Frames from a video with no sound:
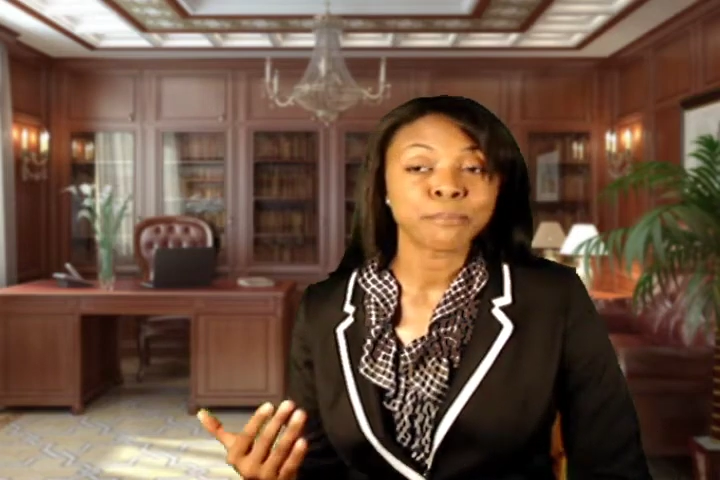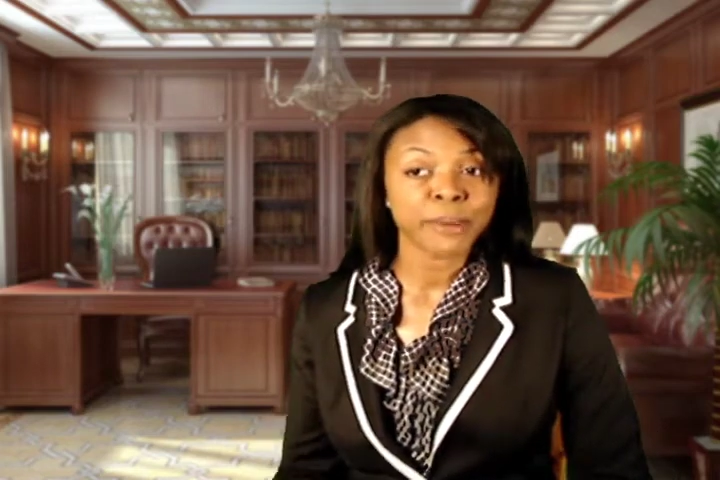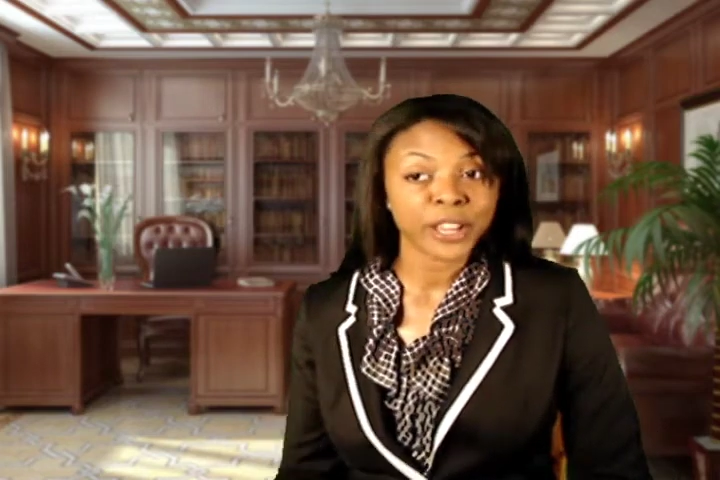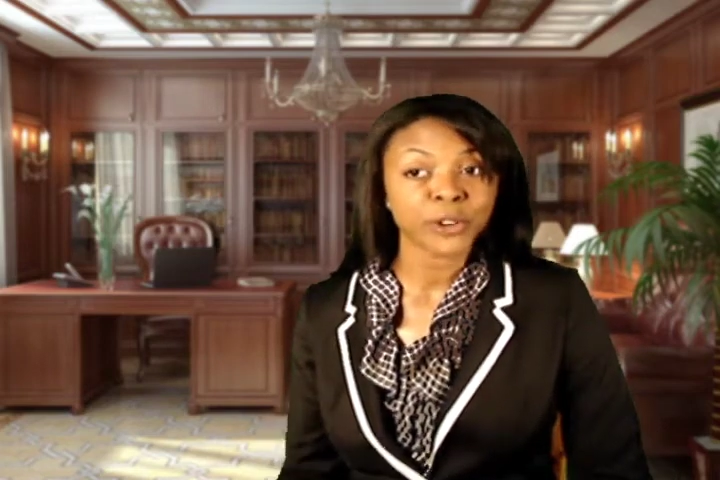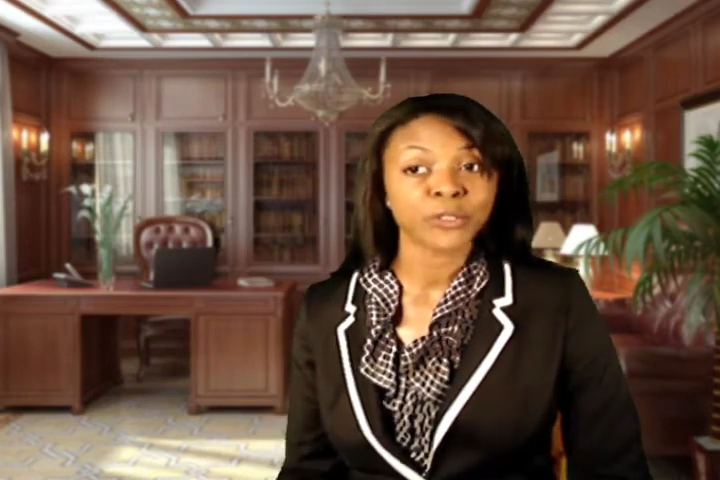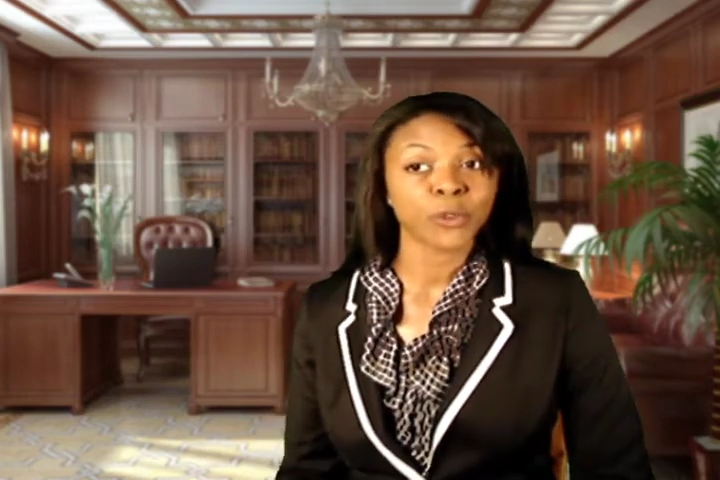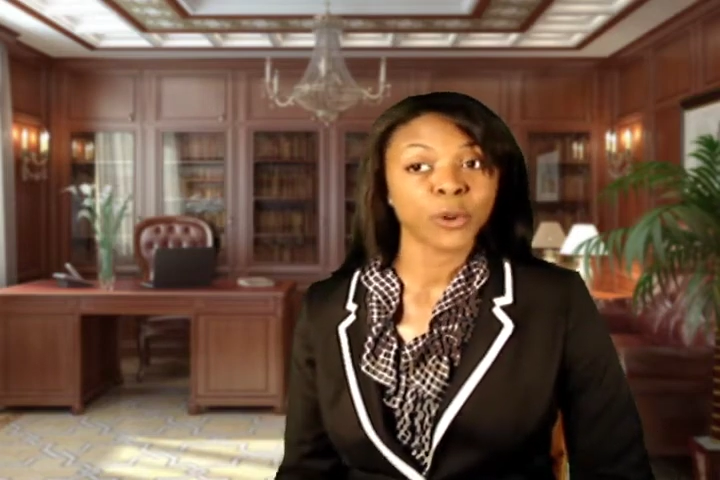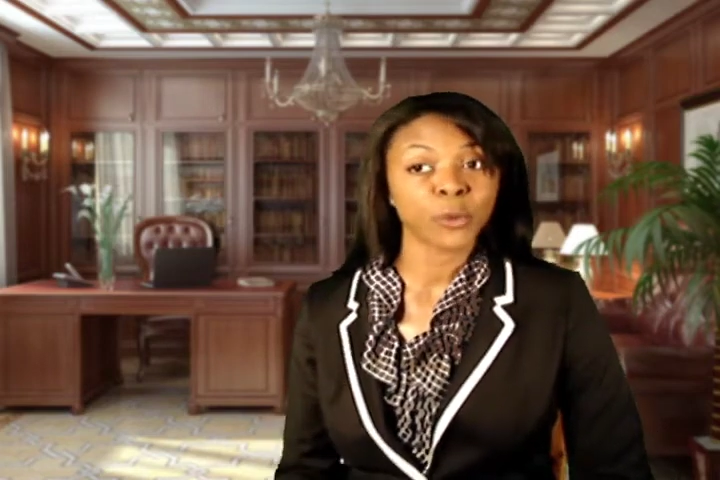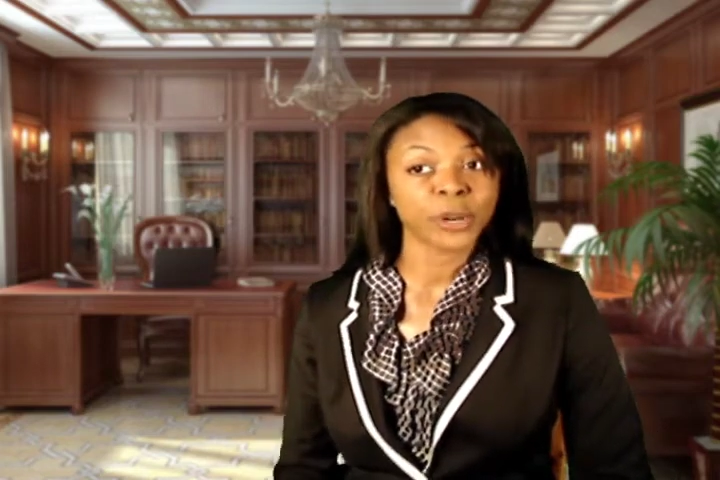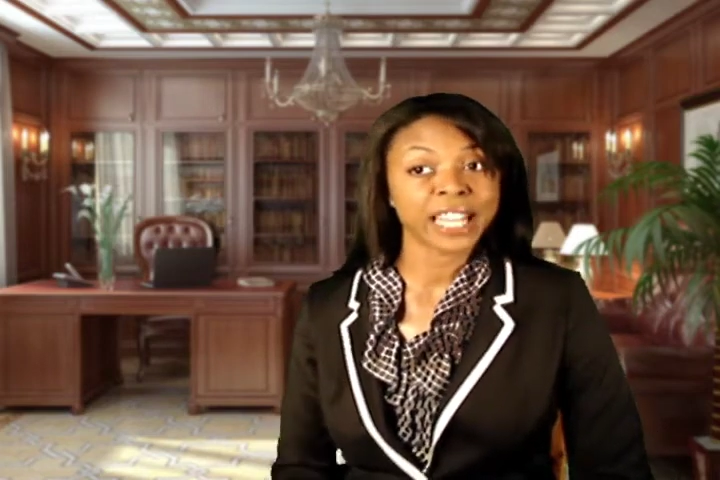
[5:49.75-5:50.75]
better
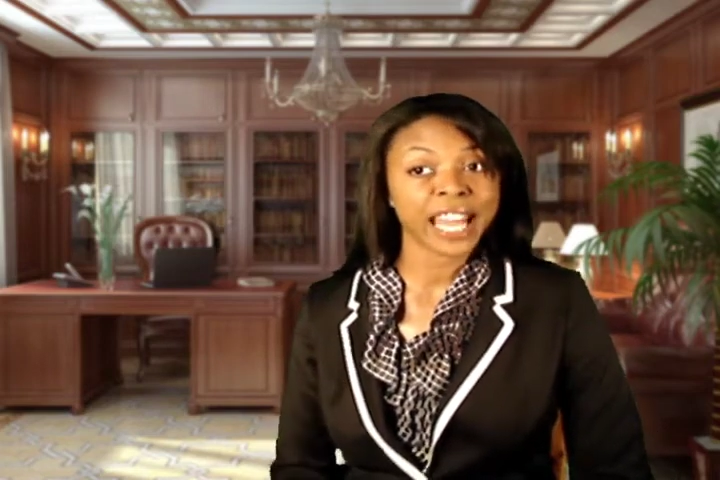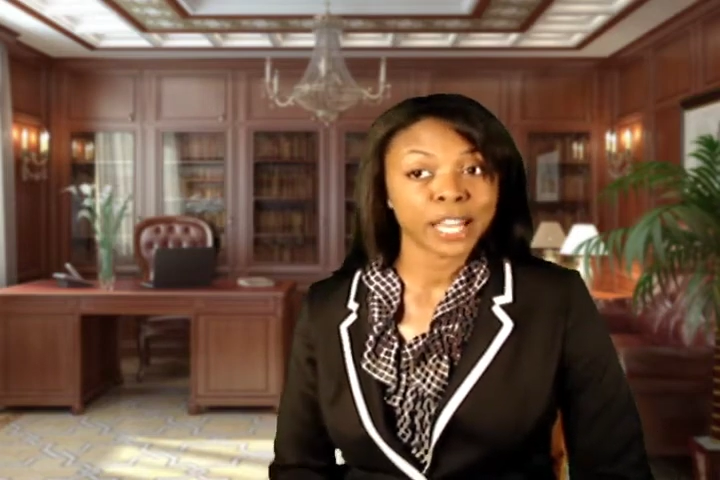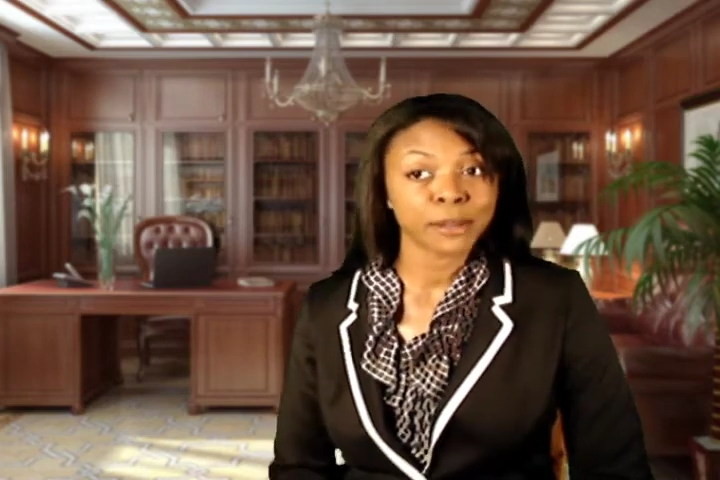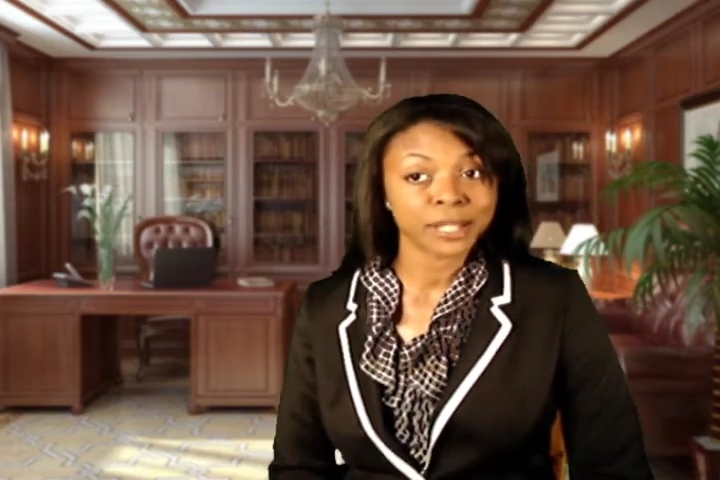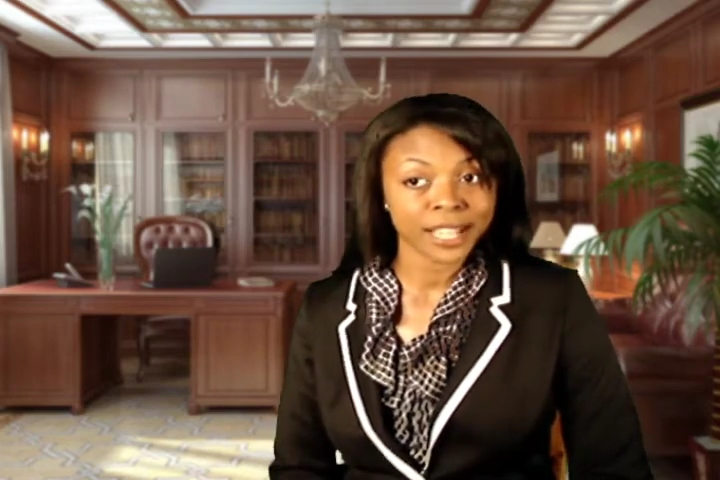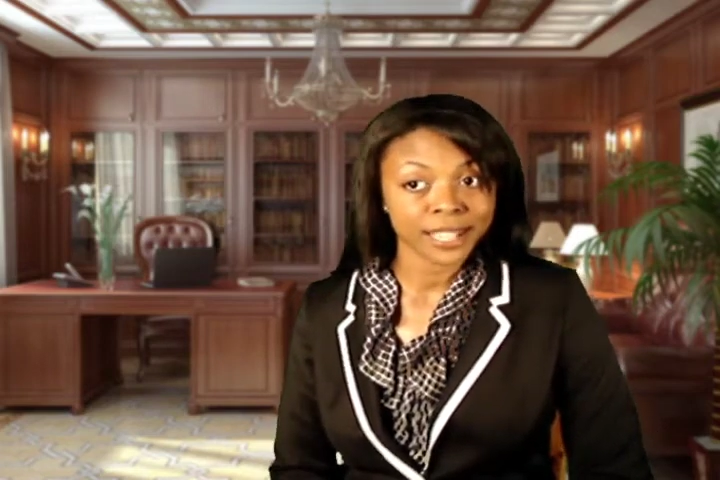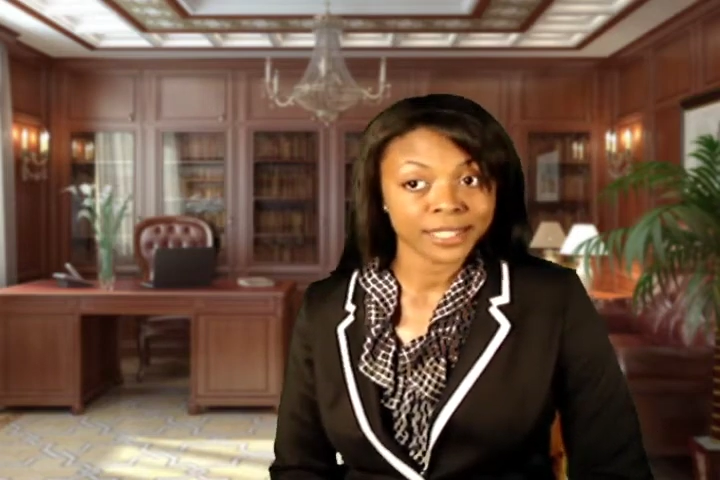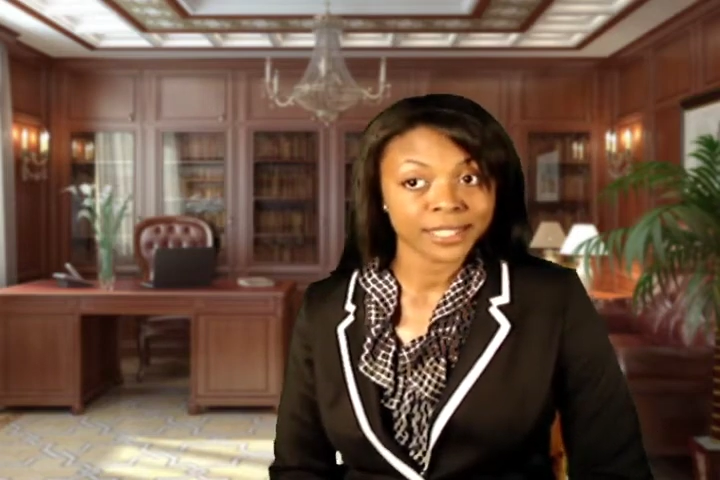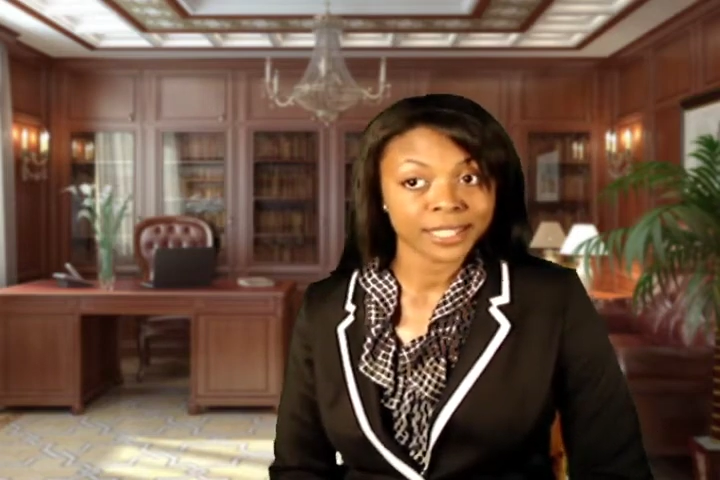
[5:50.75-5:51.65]
401k plan